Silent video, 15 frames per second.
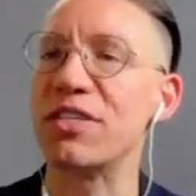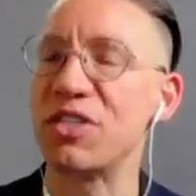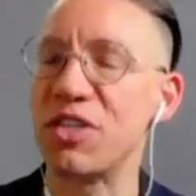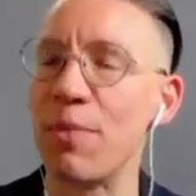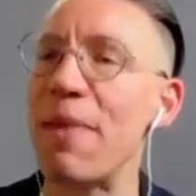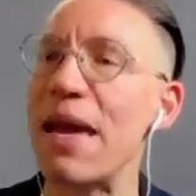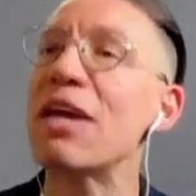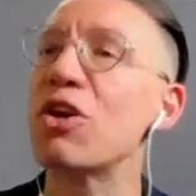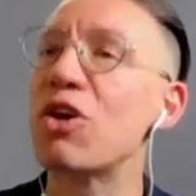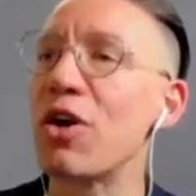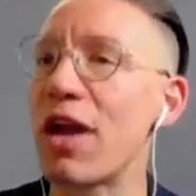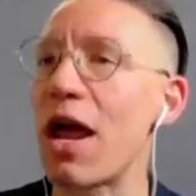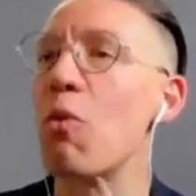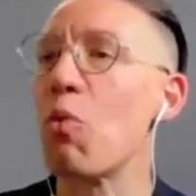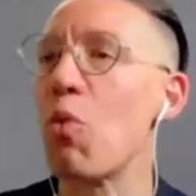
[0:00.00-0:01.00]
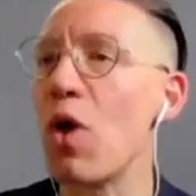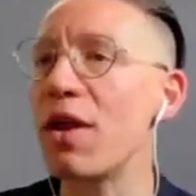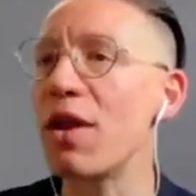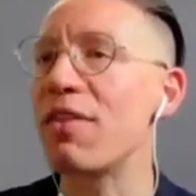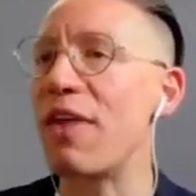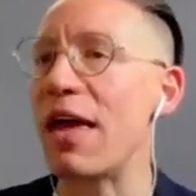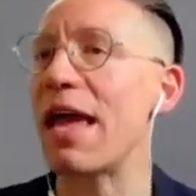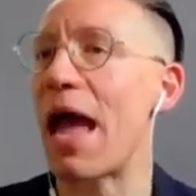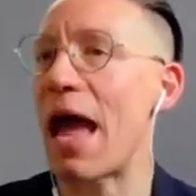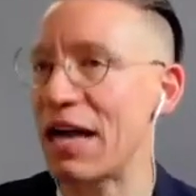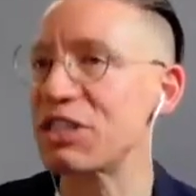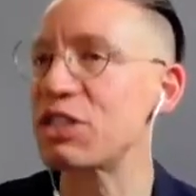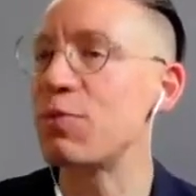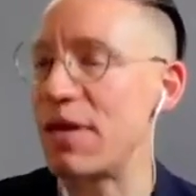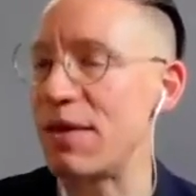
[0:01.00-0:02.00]
to make good on what they
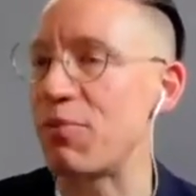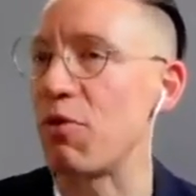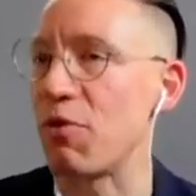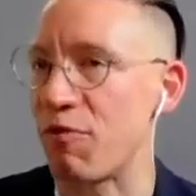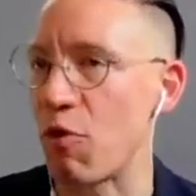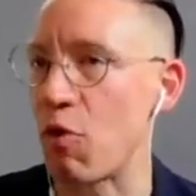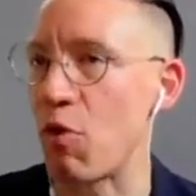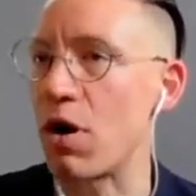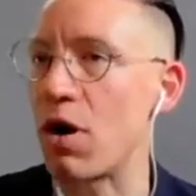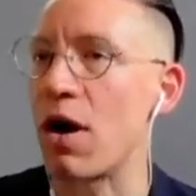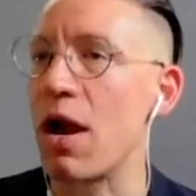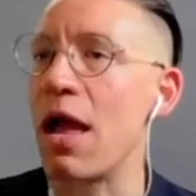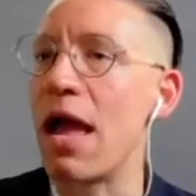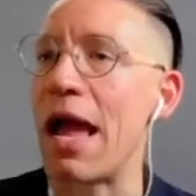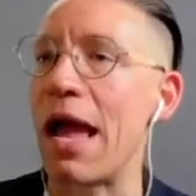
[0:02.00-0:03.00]
asked people for